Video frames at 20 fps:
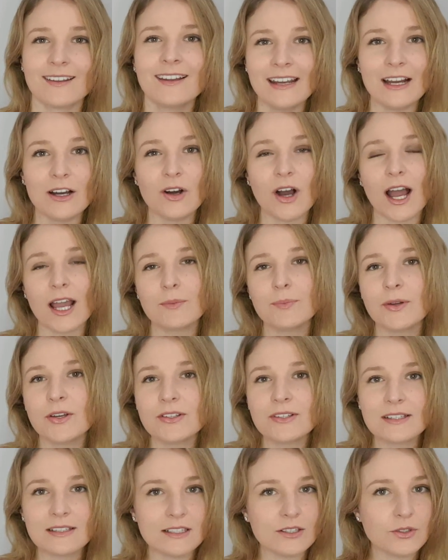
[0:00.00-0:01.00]
Now, I
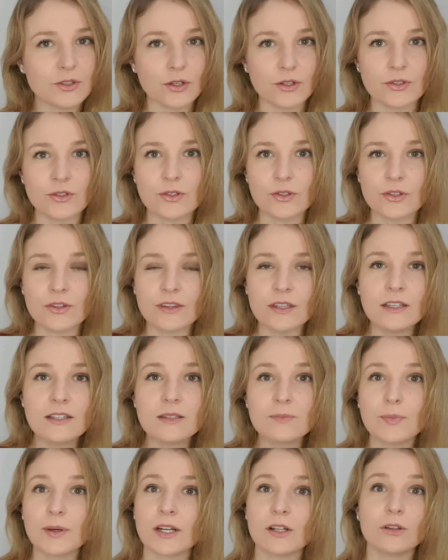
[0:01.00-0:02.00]
personally don't do this,
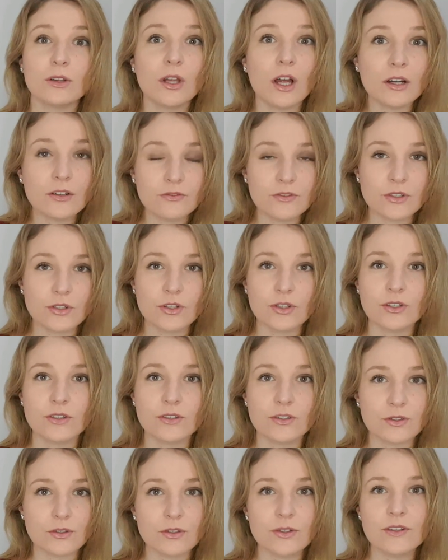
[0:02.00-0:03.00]
but a lot of students
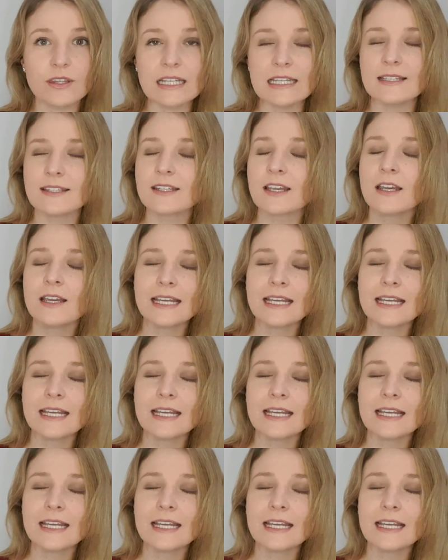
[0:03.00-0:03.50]
do this.